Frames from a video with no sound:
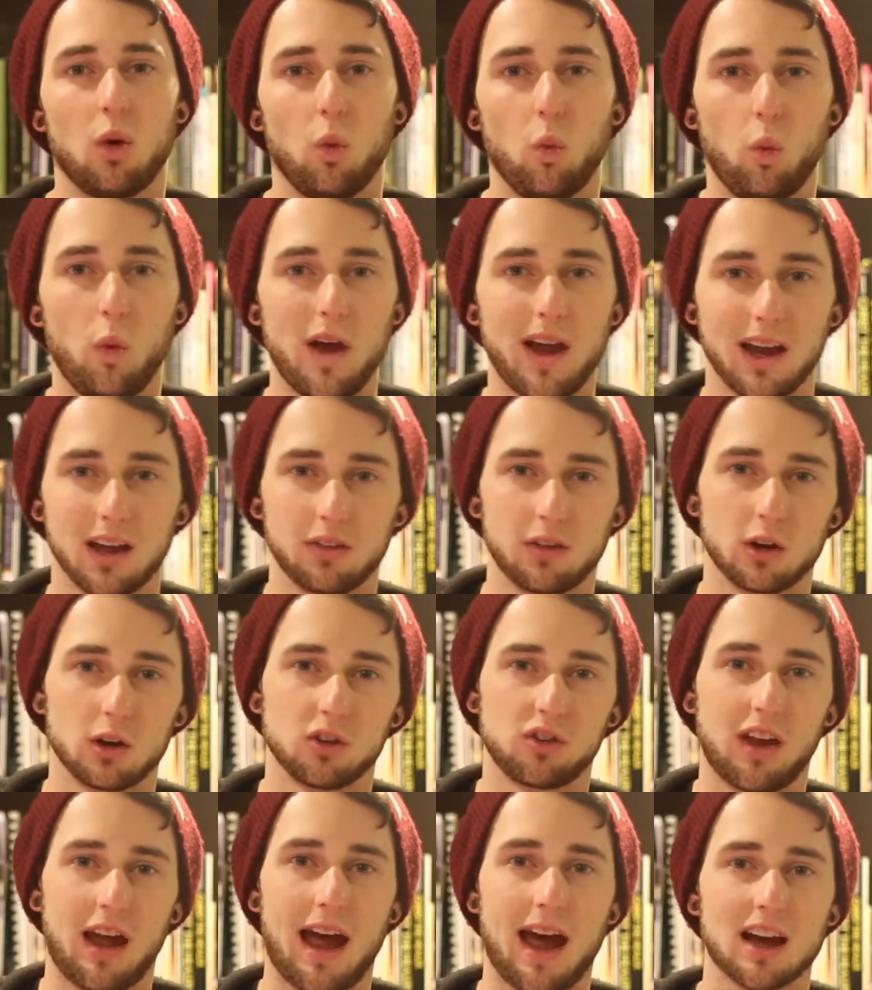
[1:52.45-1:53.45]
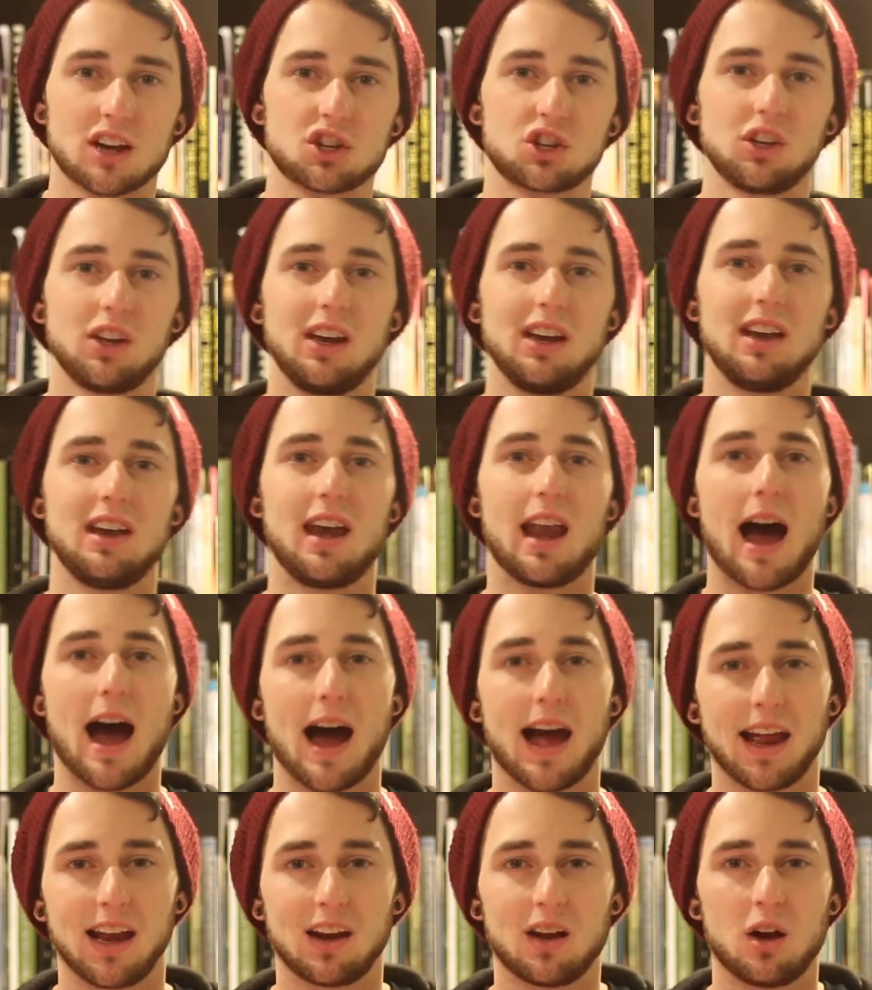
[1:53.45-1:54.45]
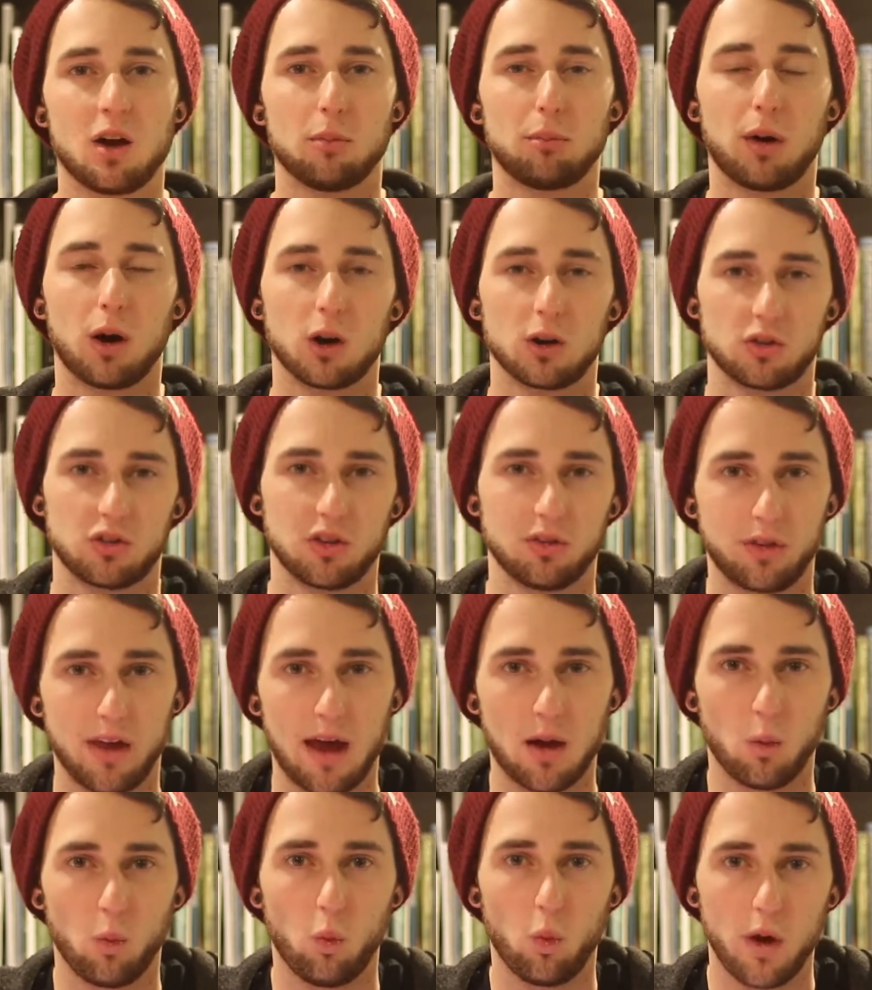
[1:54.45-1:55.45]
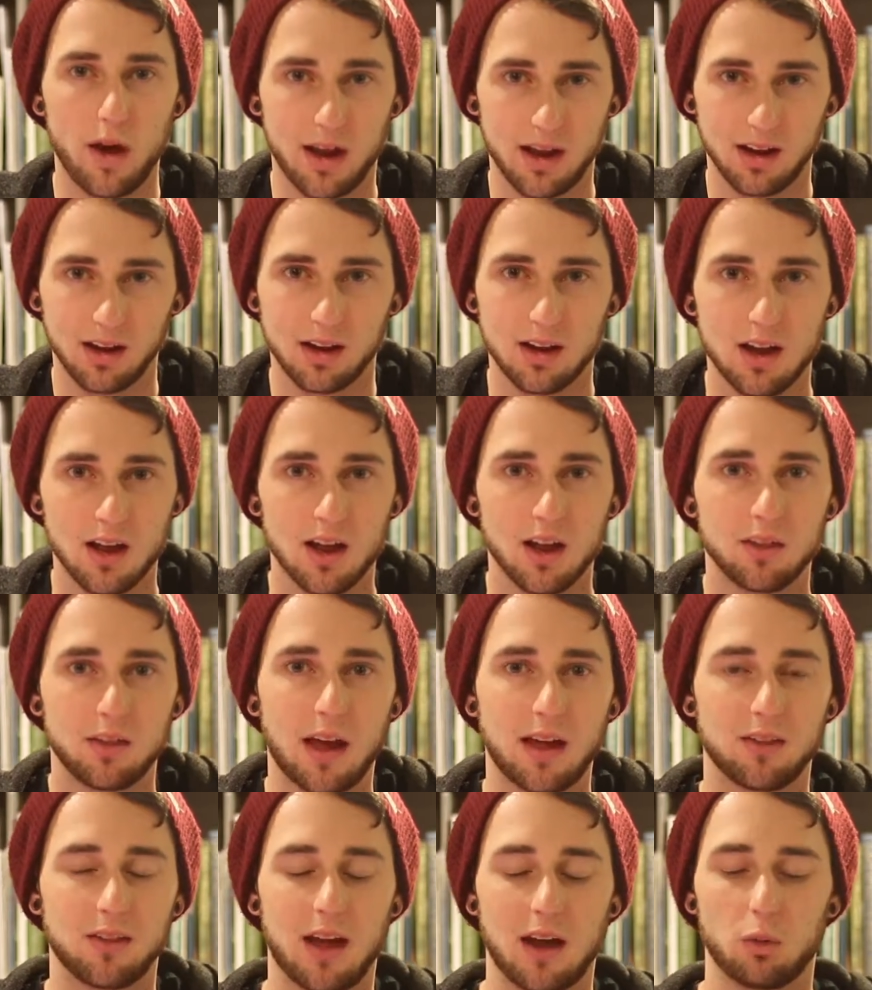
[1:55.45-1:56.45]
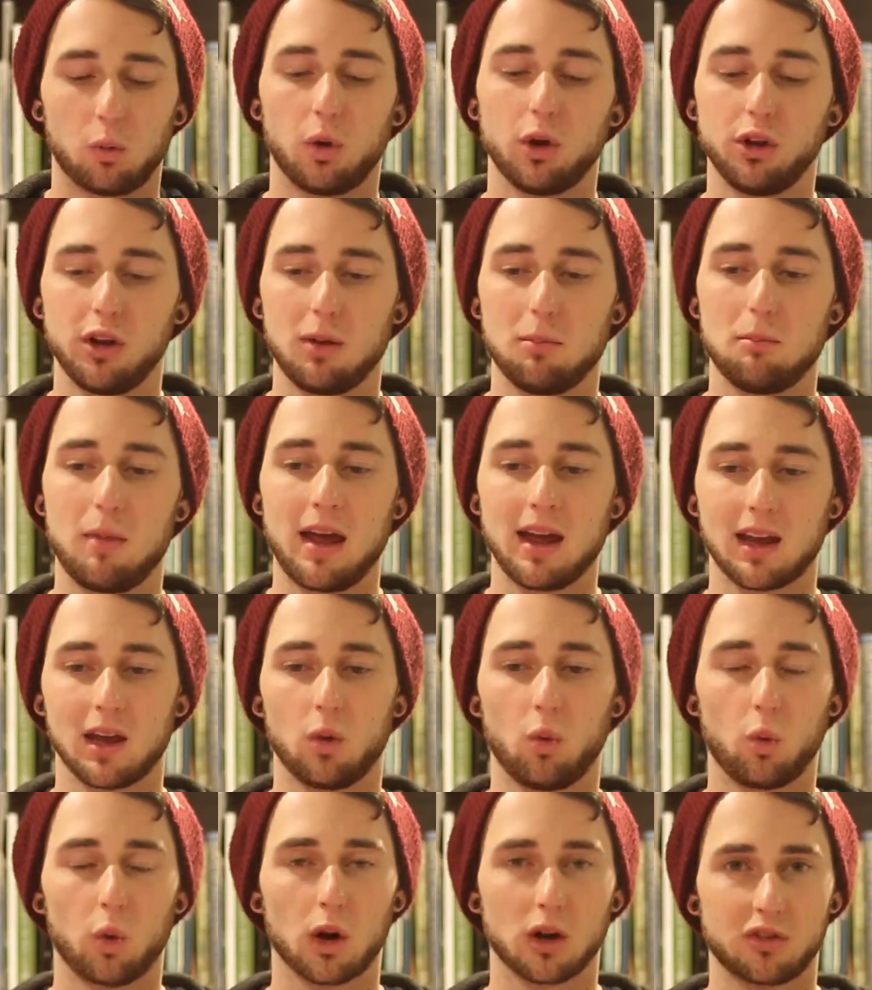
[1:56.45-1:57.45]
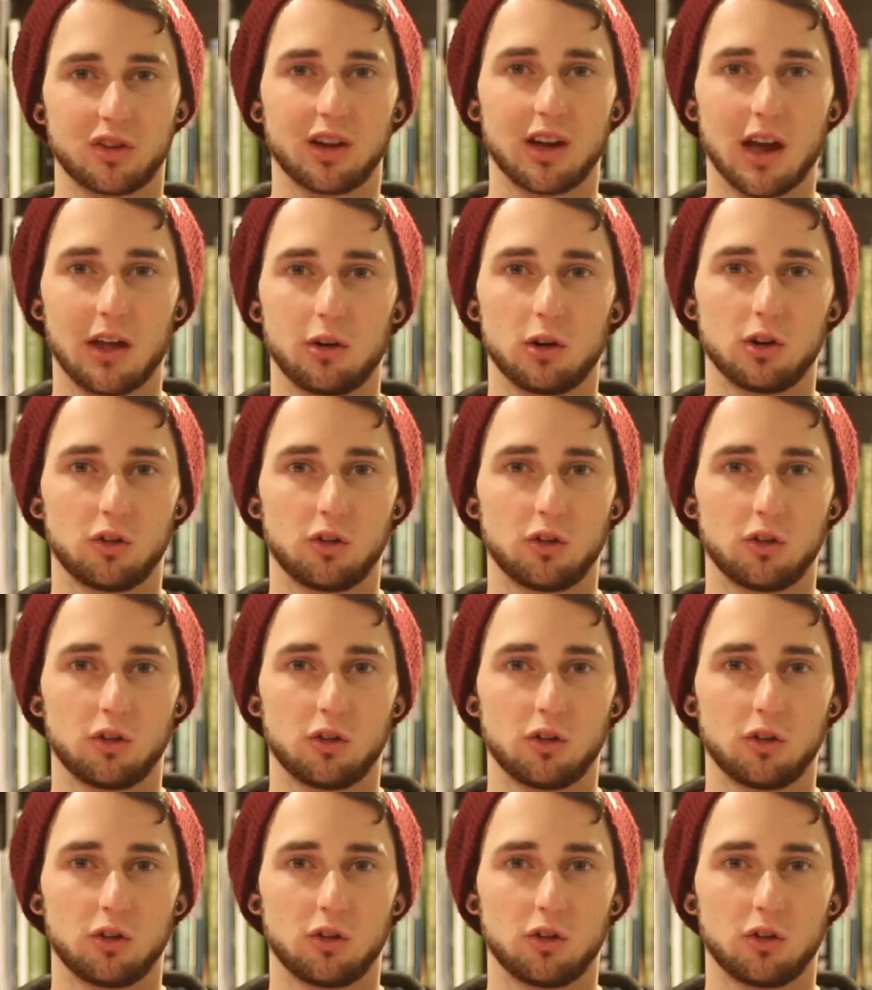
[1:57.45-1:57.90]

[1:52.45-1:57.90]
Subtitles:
wing there is actually 9 parts of that wing that really make it work together.